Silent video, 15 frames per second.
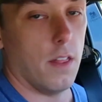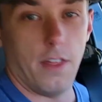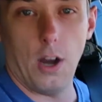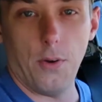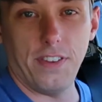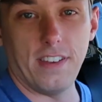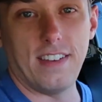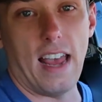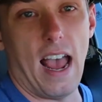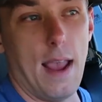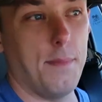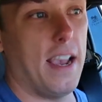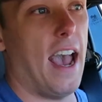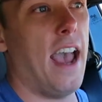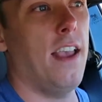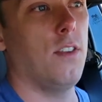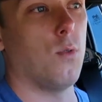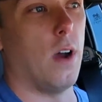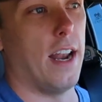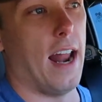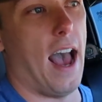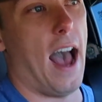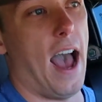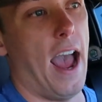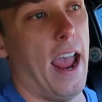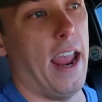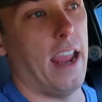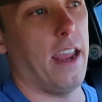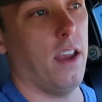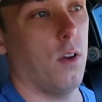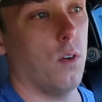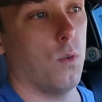There was a time, guys, when I